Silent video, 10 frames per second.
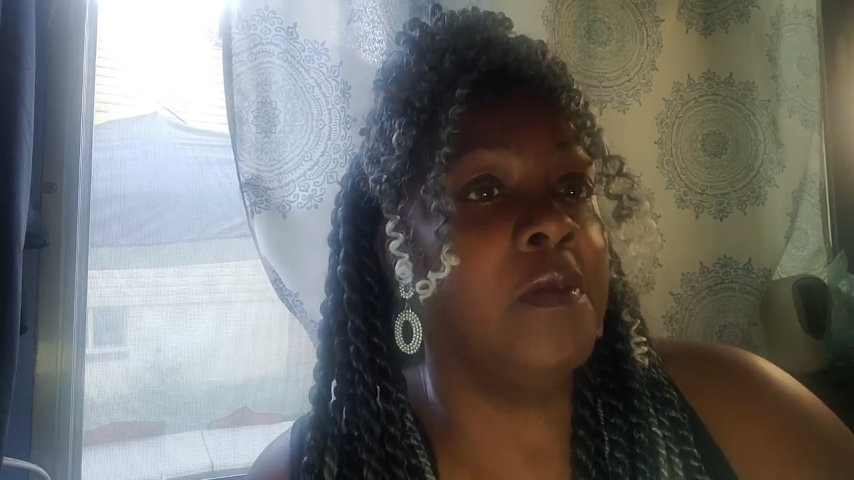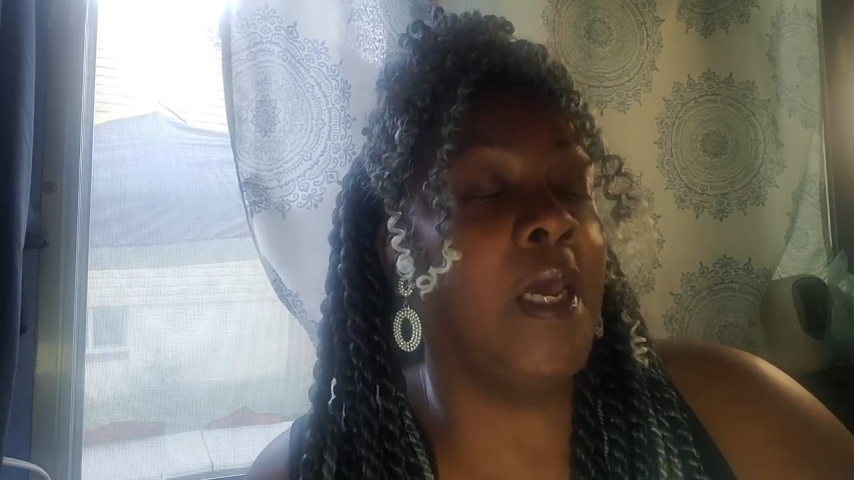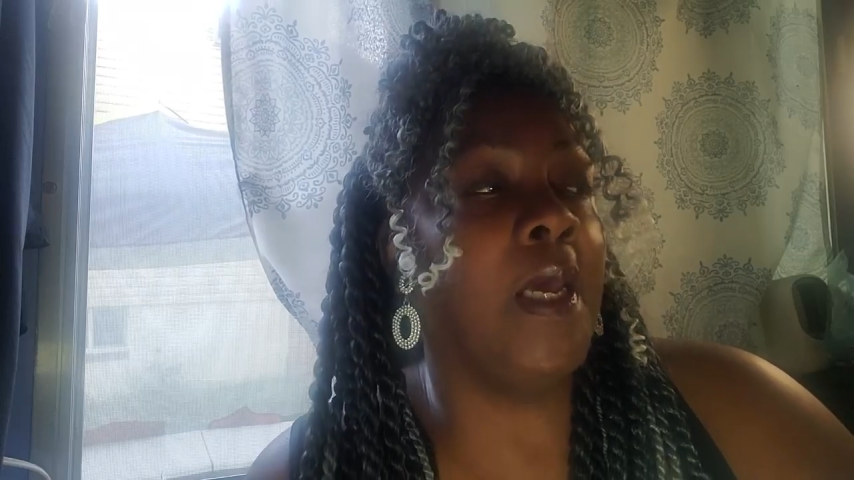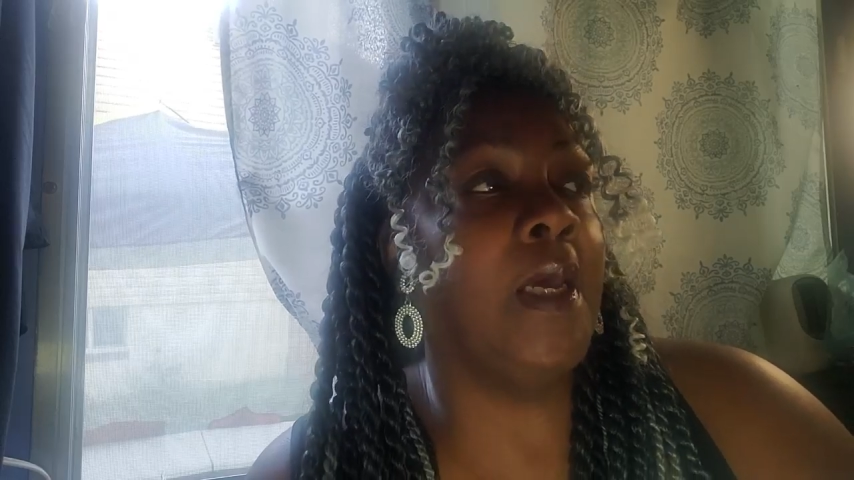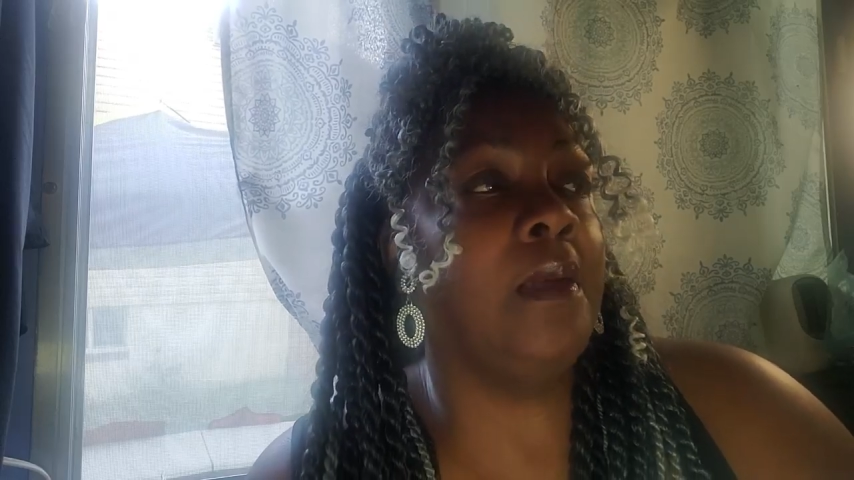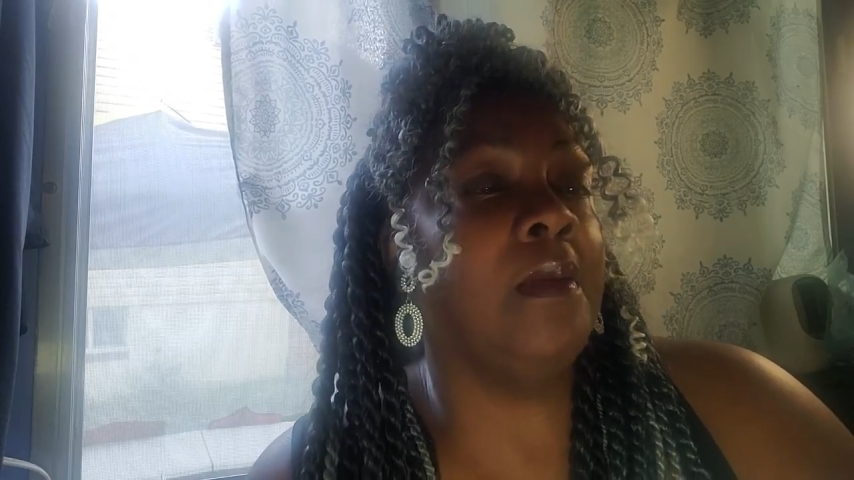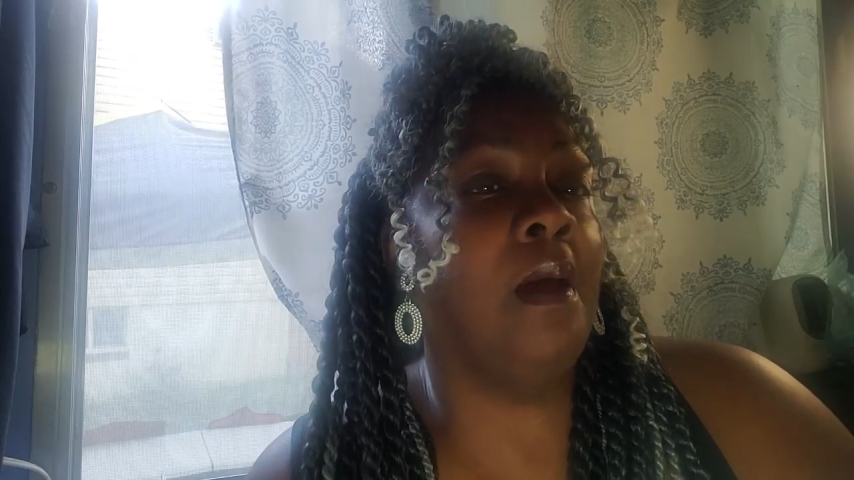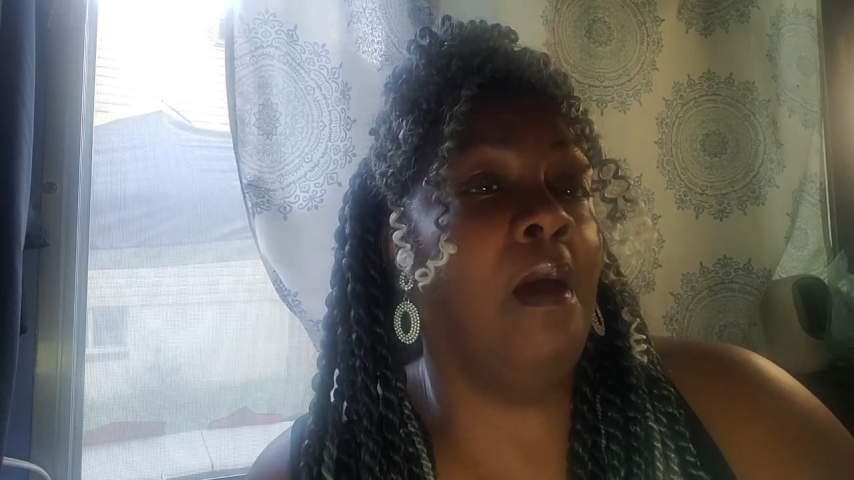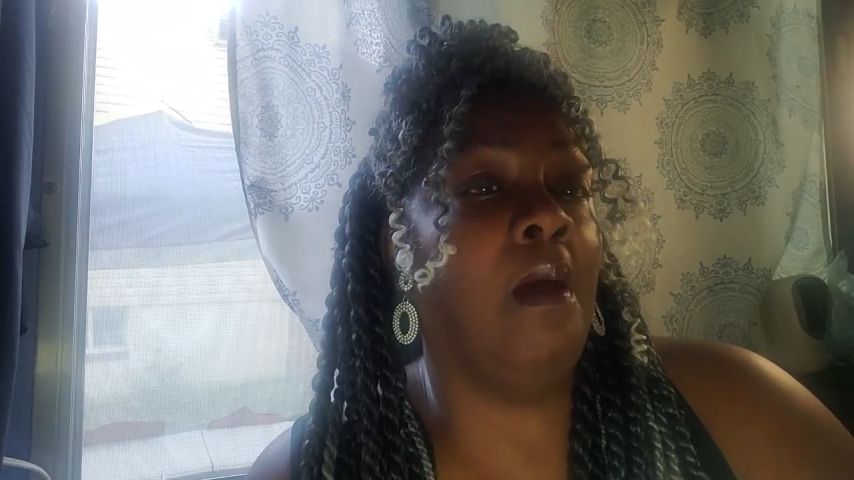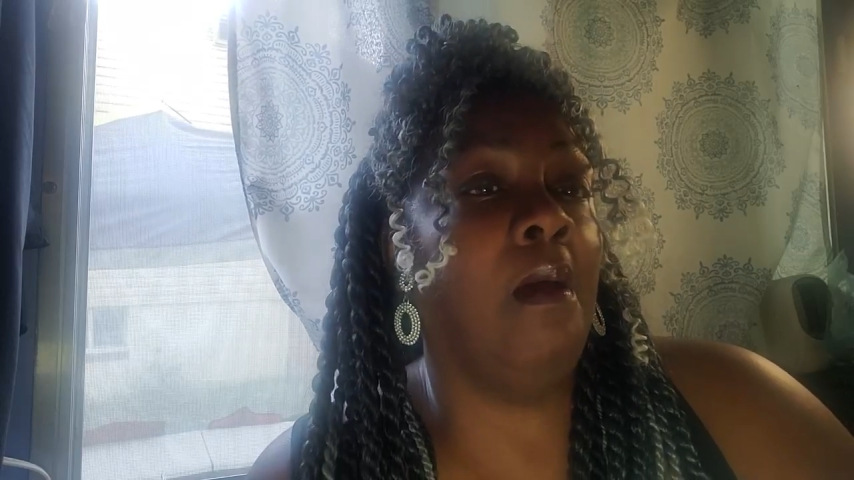that
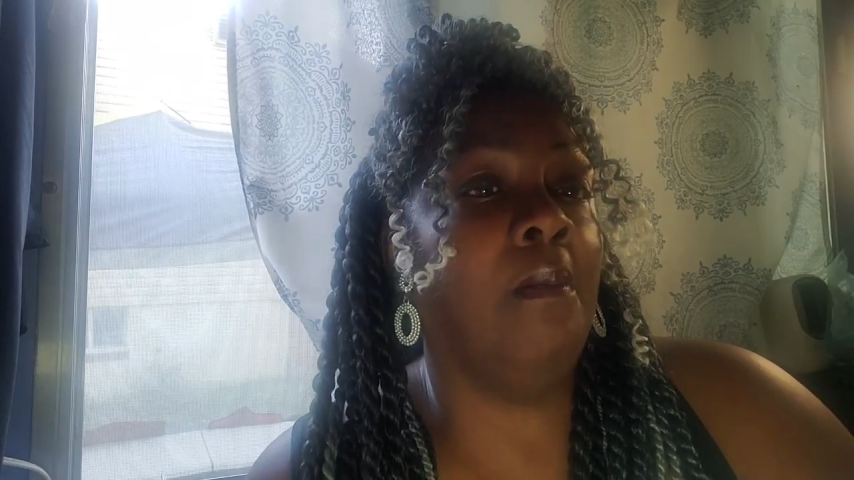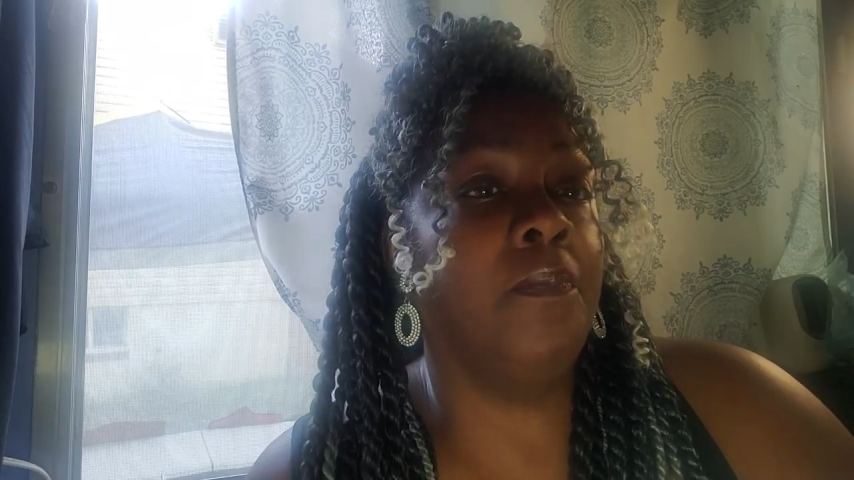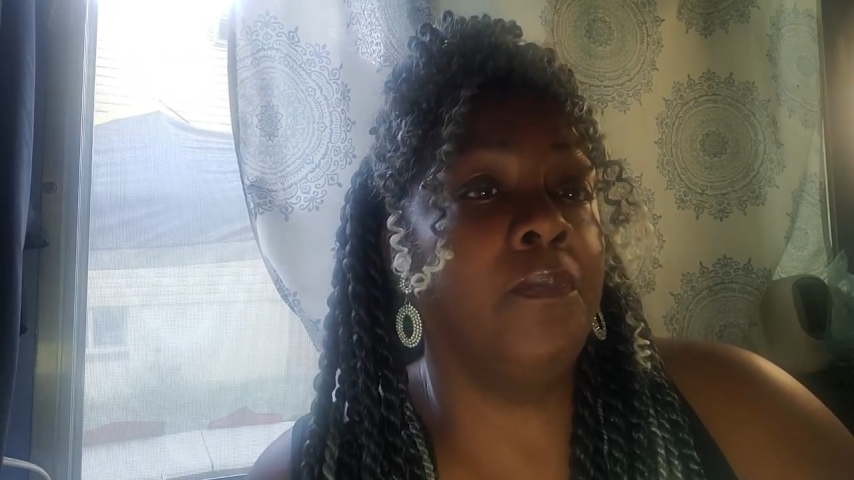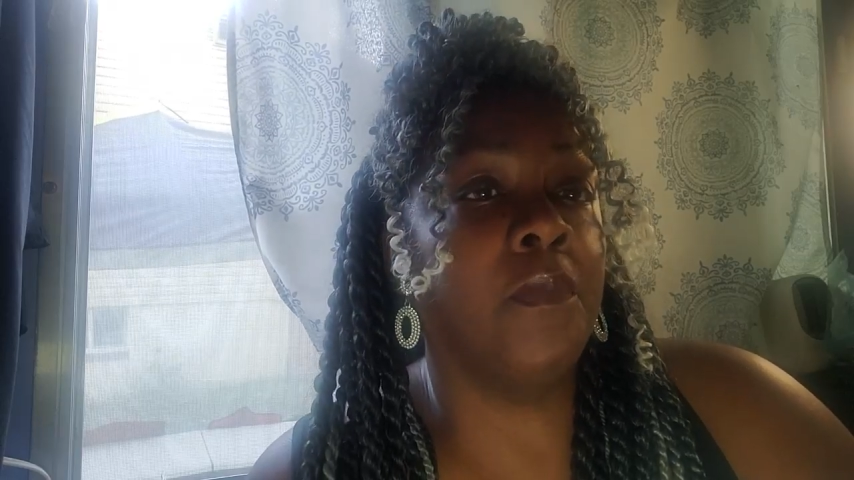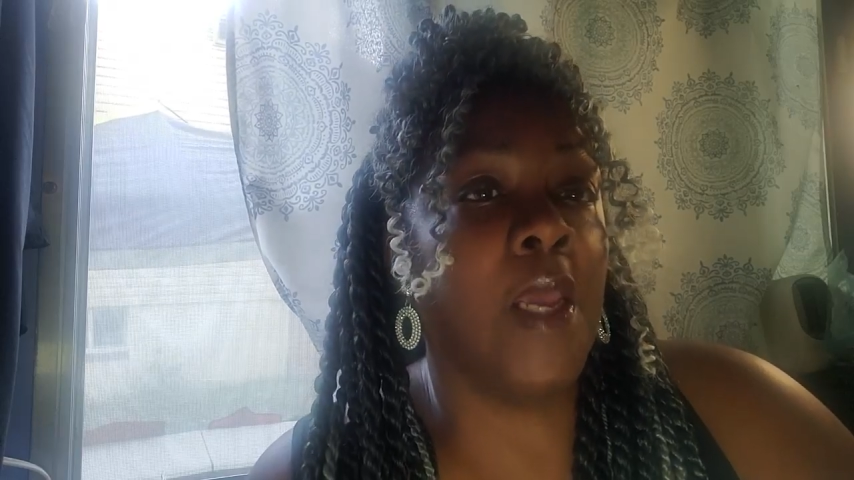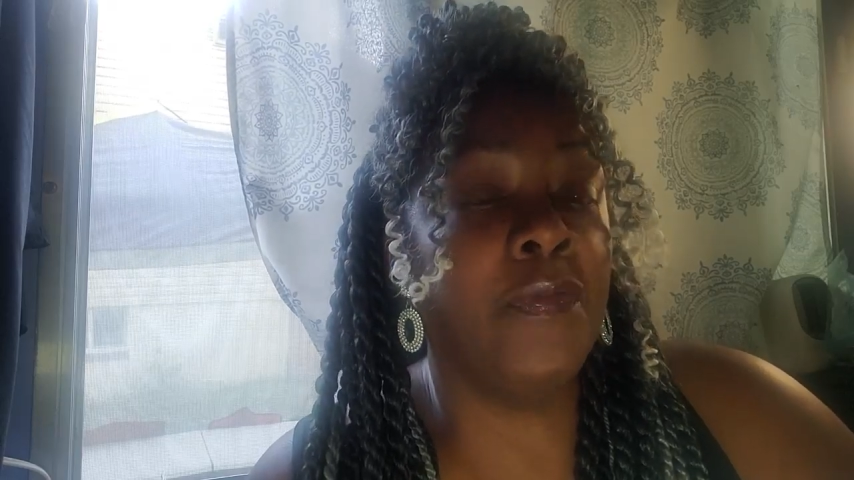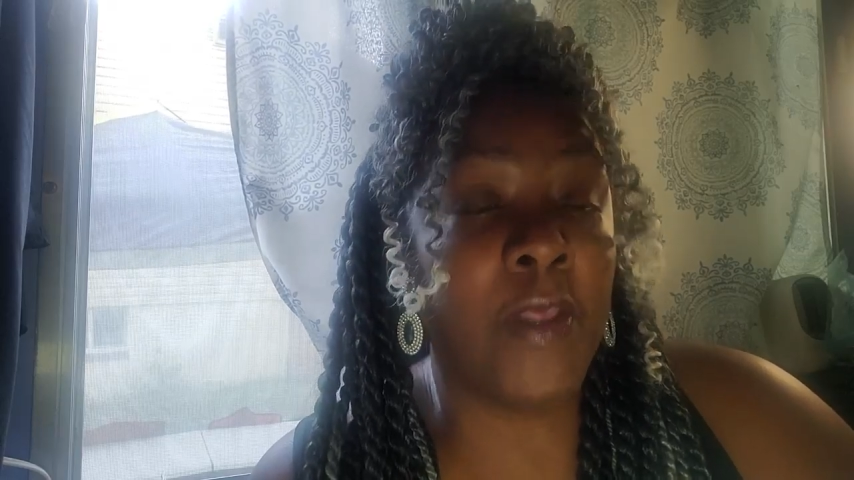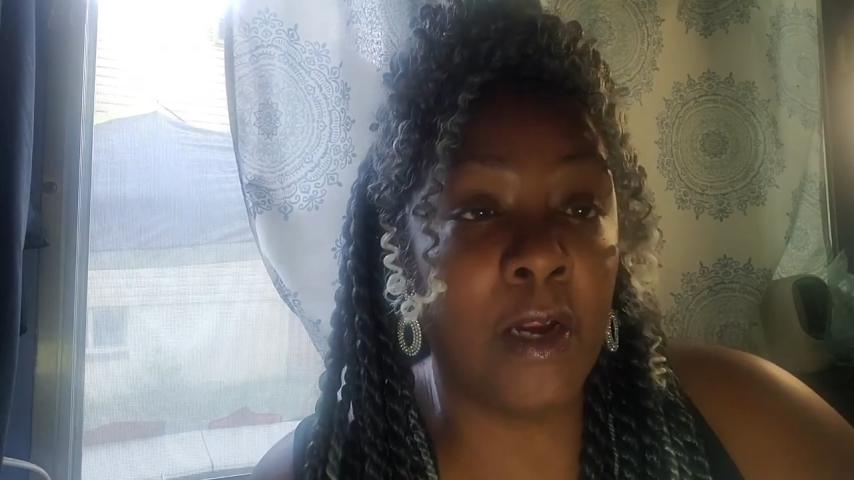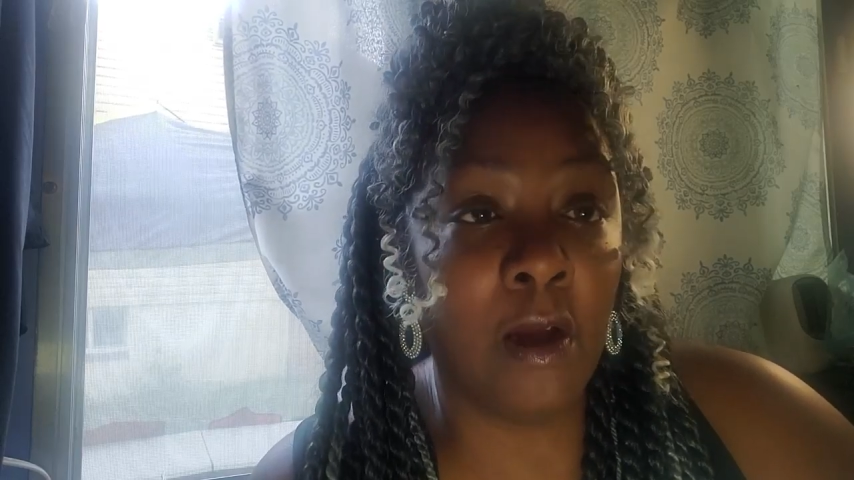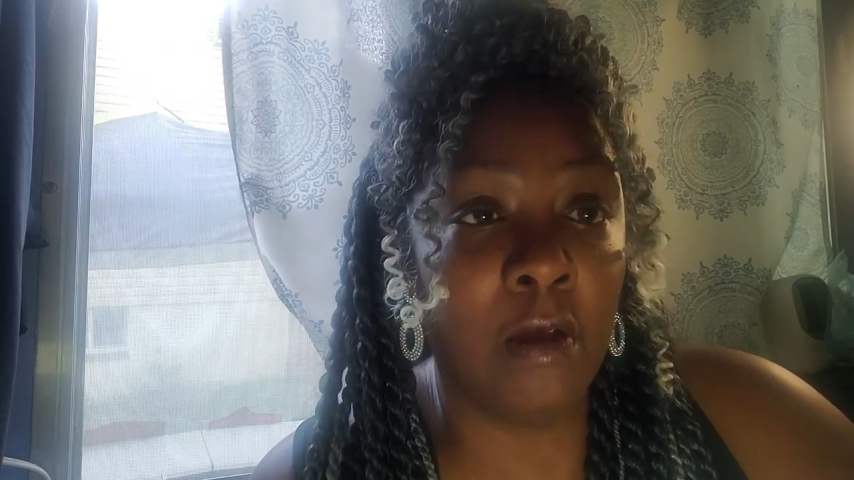are